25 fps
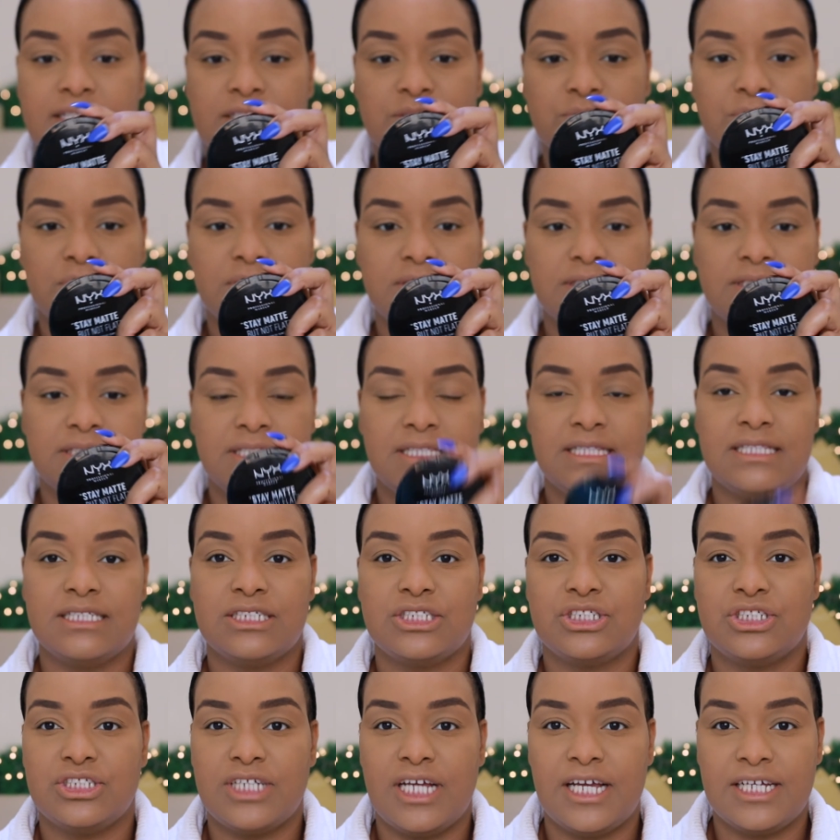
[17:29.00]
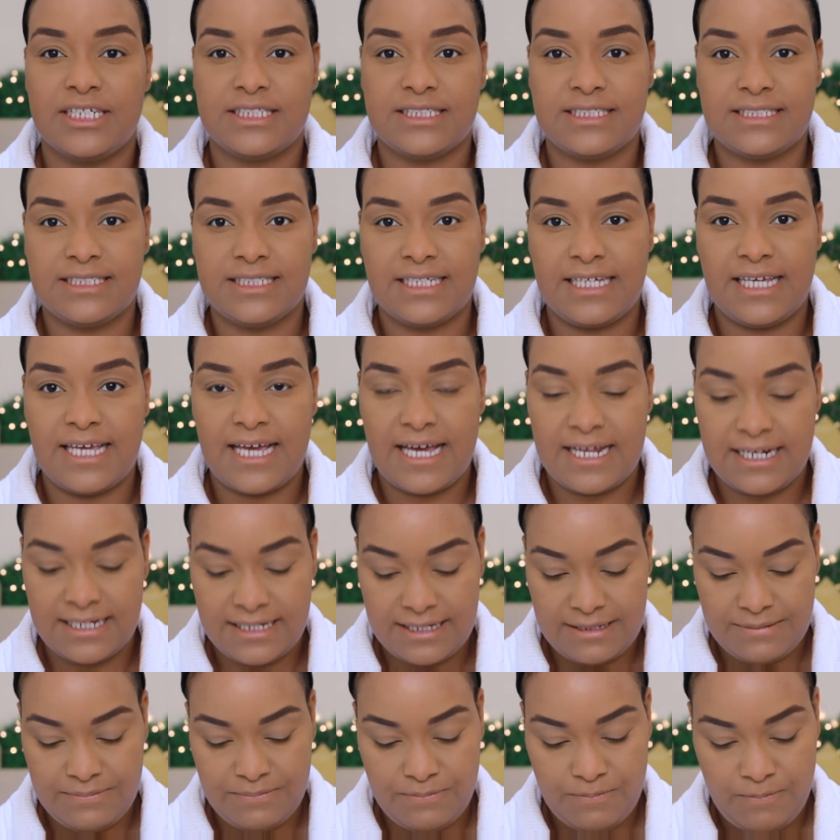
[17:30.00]
this one is in the shade
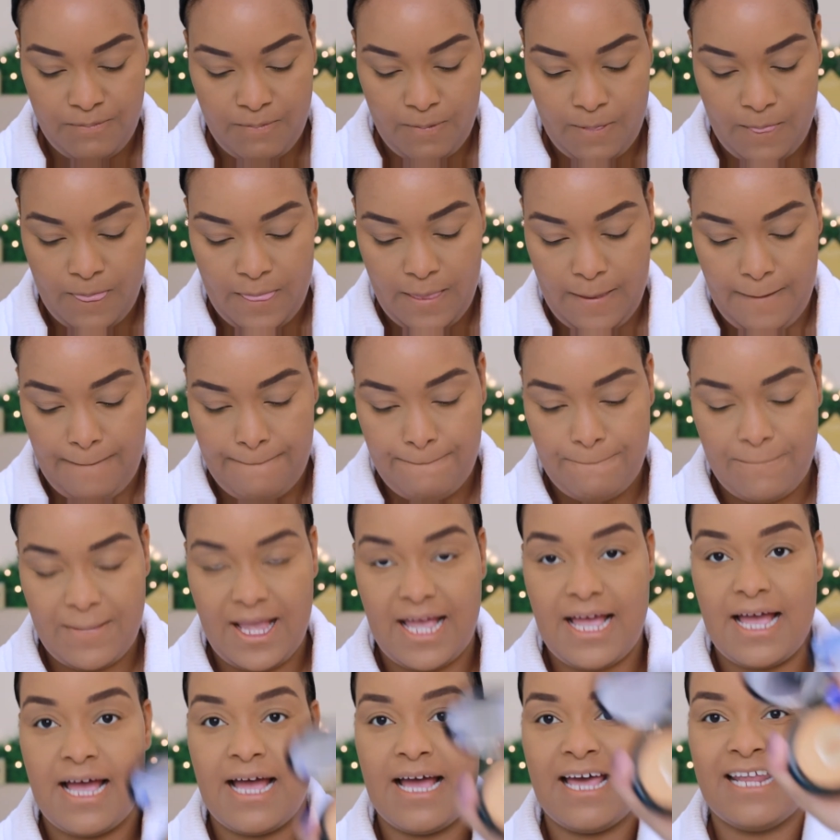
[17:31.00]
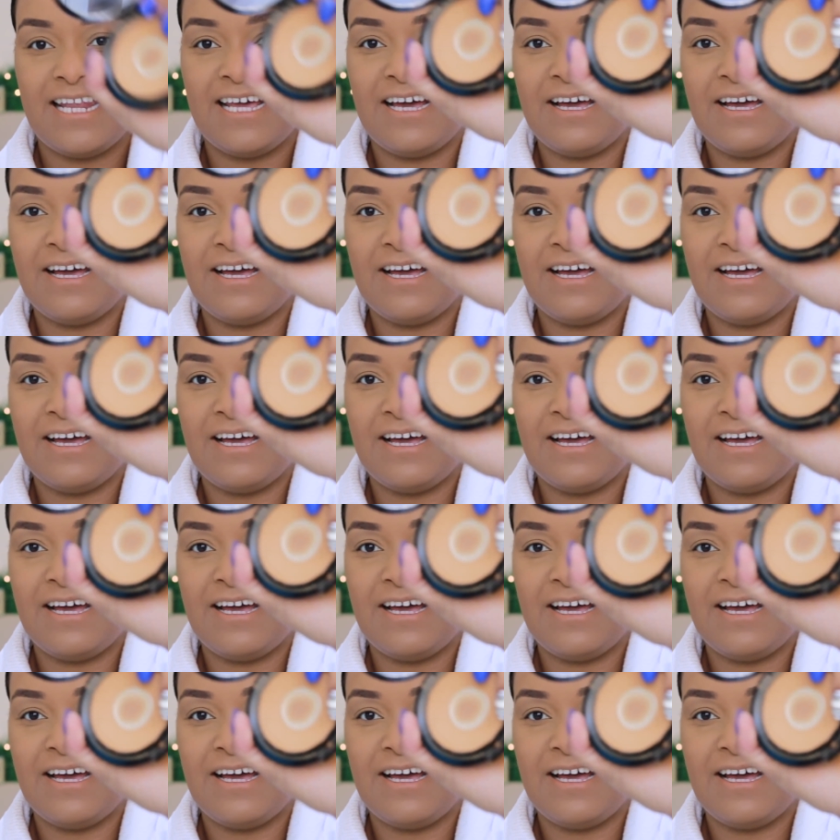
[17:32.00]
Sienna, and